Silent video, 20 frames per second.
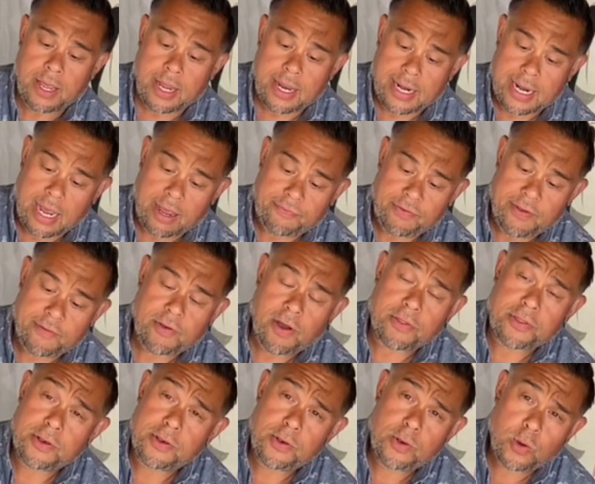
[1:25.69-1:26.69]
Now, if you've got
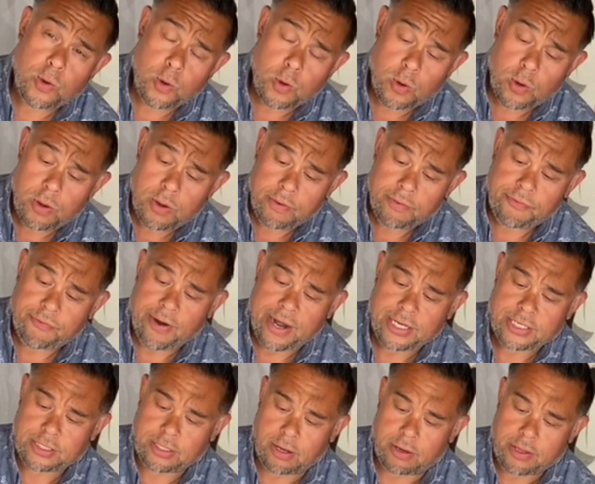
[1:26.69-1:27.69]
the Knorr
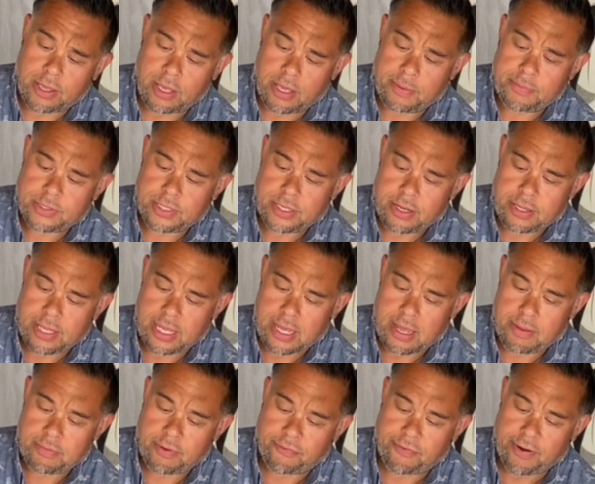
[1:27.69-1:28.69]
fresh stock cubes, you know,
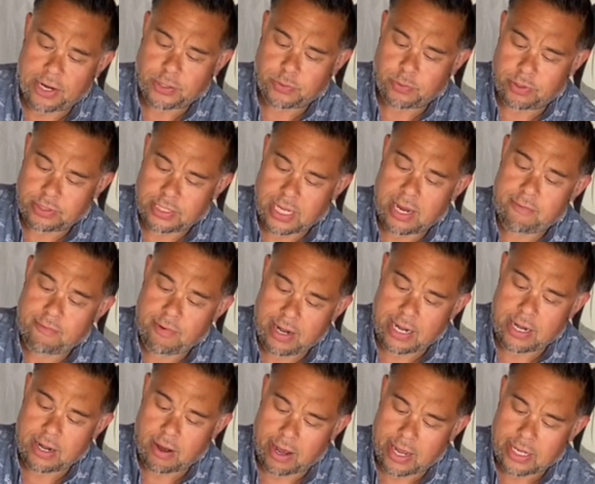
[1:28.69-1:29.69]
the fresh ones, they're really
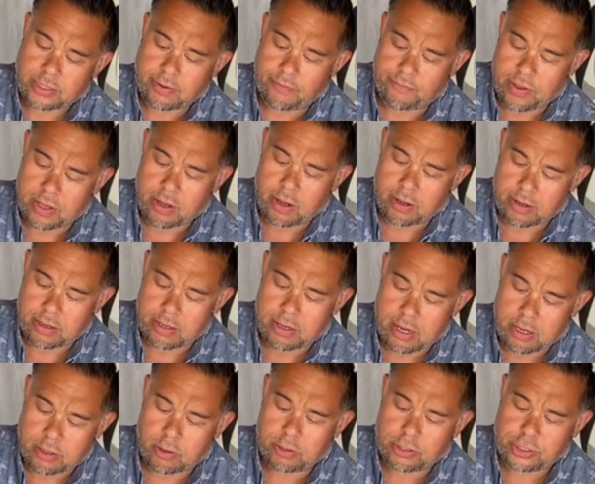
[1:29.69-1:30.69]
nice. So if you've got
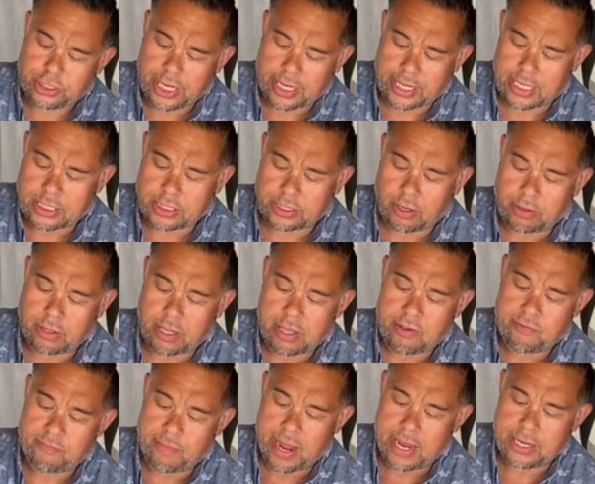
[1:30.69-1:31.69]
a good chicken stock that
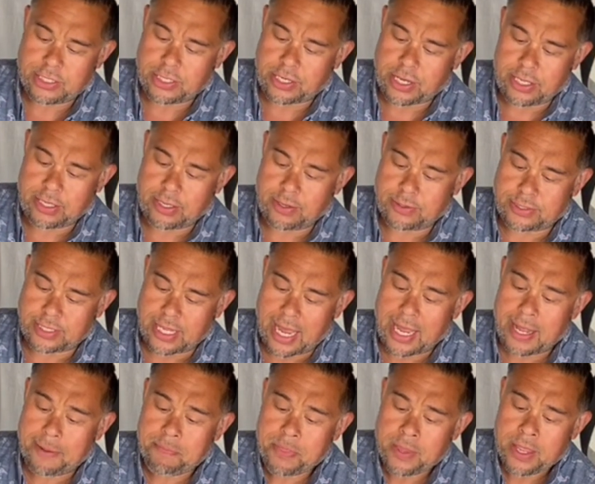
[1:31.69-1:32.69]
you've made, you can use
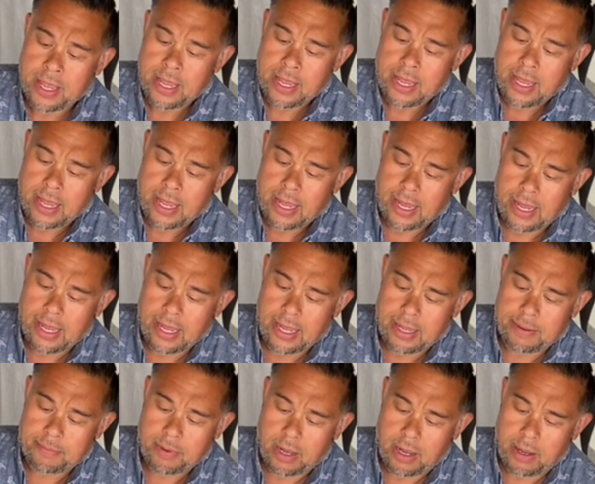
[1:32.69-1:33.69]
that.
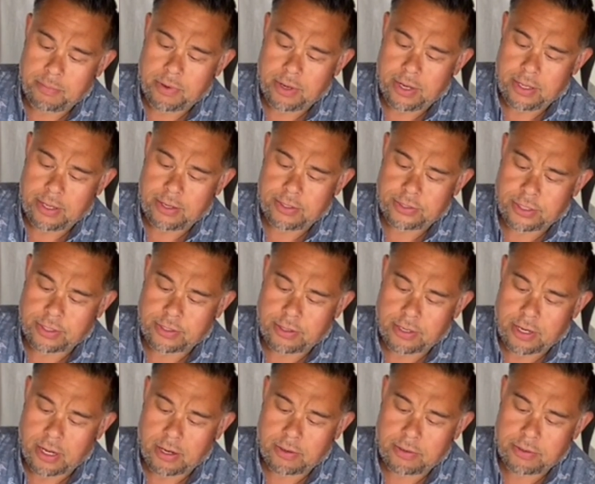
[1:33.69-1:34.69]
I'm going to use a good
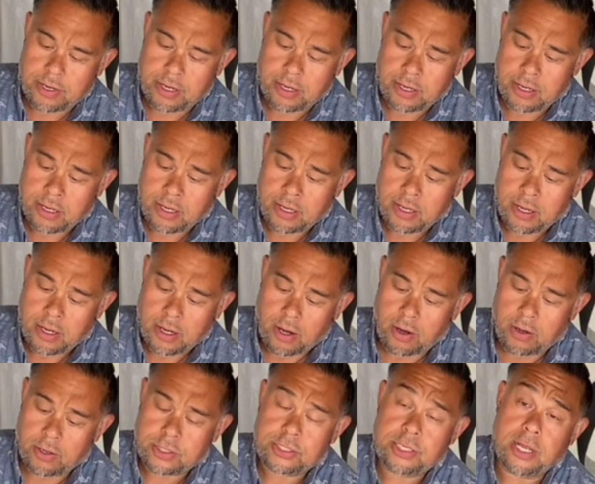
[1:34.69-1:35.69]
old
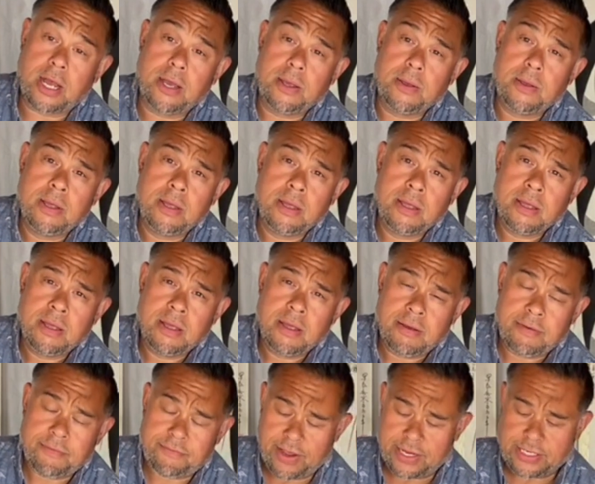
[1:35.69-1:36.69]
OXO
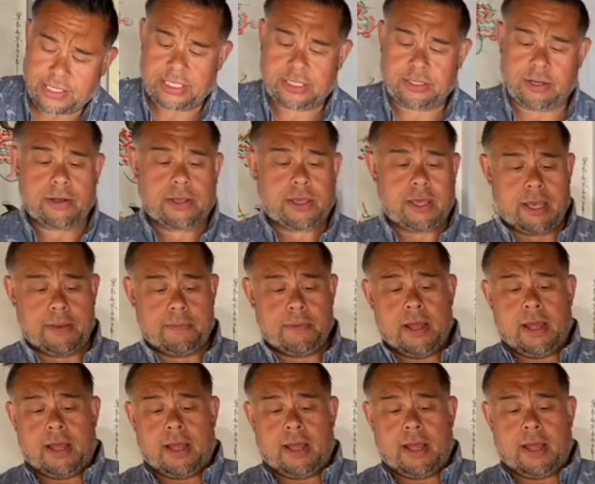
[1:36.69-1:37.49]
veggie stock cube.